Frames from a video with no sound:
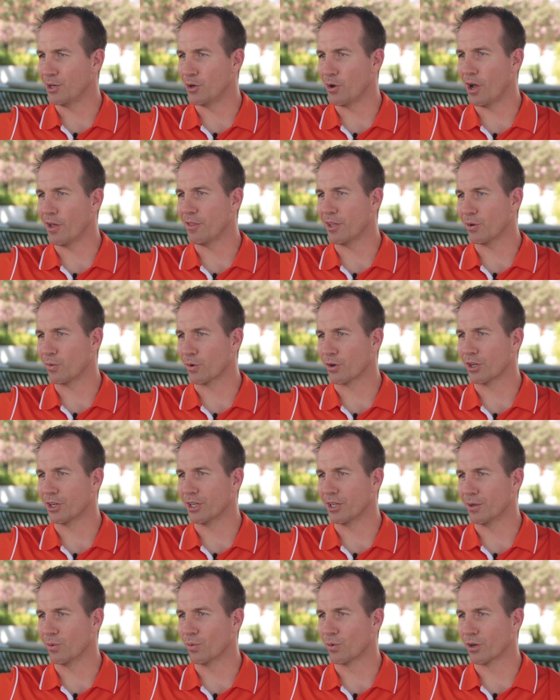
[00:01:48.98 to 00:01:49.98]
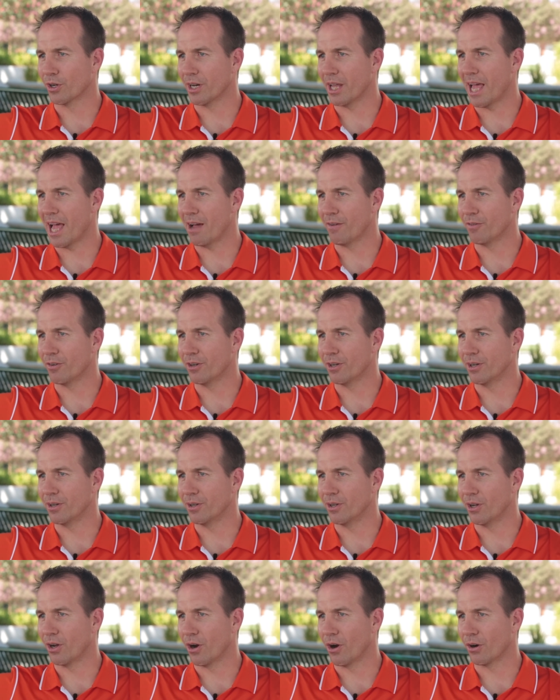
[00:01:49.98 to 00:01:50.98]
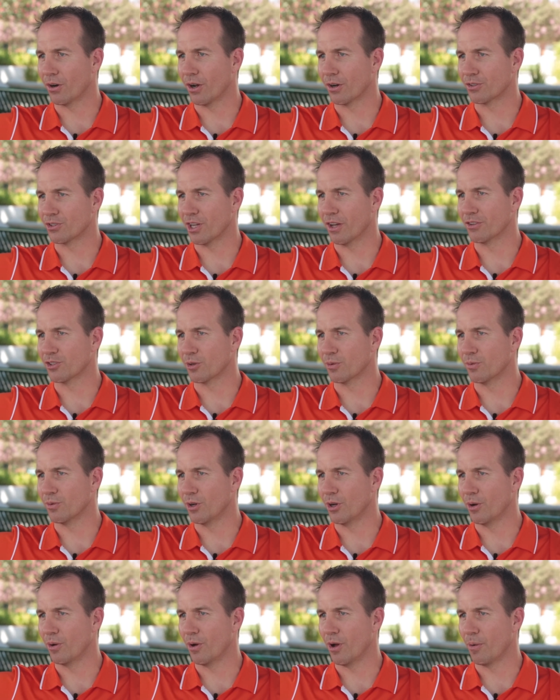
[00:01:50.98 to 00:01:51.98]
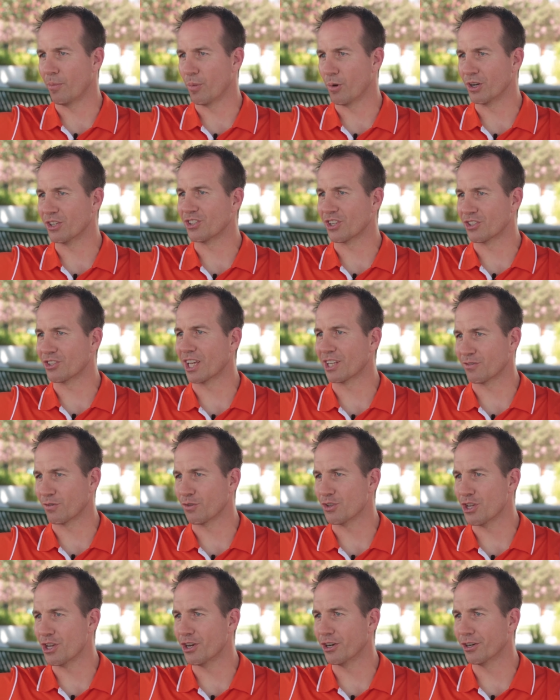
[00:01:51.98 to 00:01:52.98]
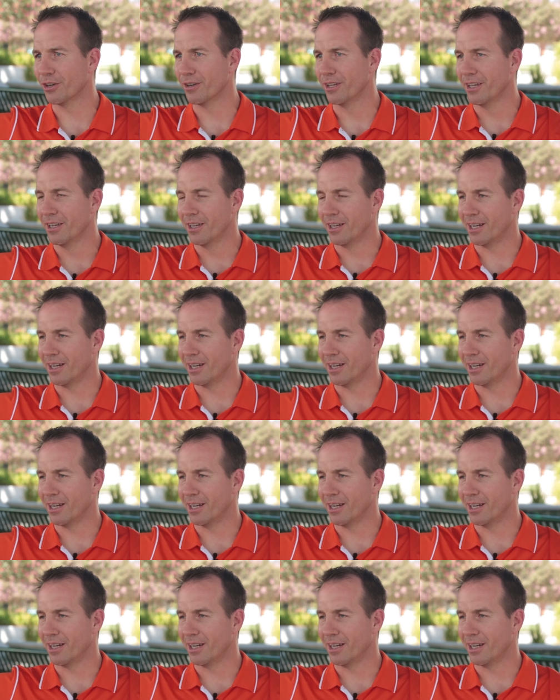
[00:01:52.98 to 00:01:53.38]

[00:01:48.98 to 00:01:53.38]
you know, I think we're gonna we're gonna have a, our, ourselves a, a, pretty successful year,